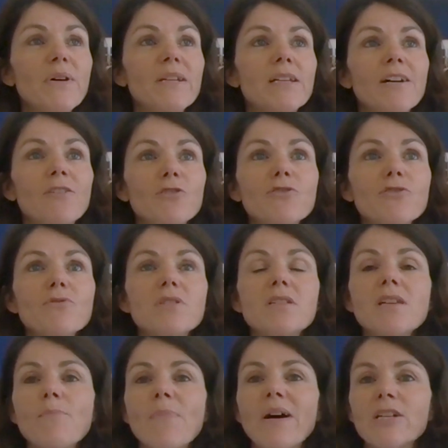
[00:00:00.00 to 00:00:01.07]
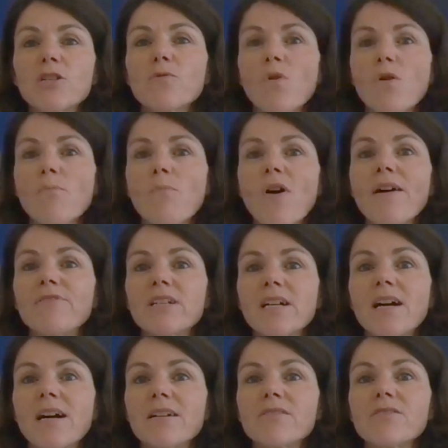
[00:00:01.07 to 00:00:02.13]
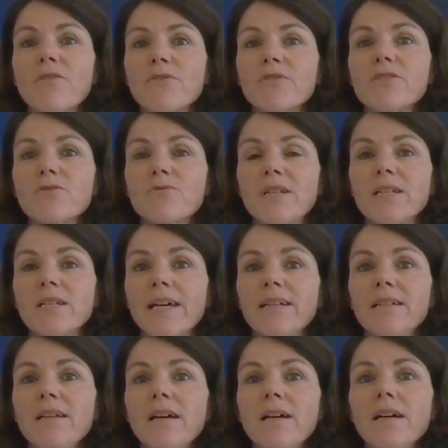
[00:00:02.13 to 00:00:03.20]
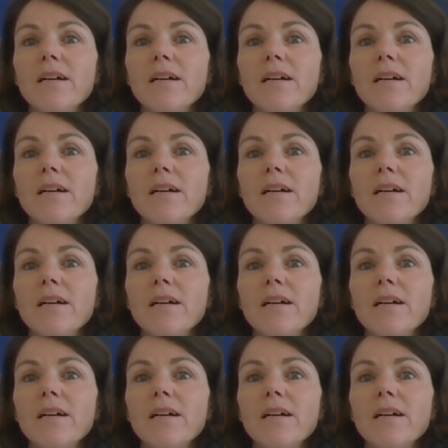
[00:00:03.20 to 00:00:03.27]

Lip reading: but I also see much more private cars on the street again,